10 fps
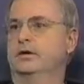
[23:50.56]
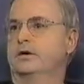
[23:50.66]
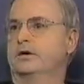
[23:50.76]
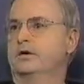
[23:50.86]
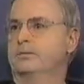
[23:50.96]

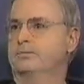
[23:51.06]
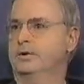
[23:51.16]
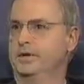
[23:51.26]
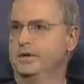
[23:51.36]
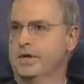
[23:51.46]
uh,
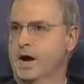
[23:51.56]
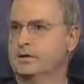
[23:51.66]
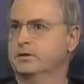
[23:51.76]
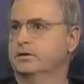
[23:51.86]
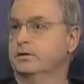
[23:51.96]
being a
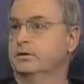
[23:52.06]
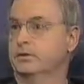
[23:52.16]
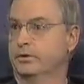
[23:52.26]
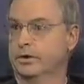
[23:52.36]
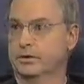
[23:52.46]
doctor or a
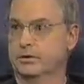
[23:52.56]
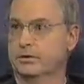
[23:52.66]
lawyer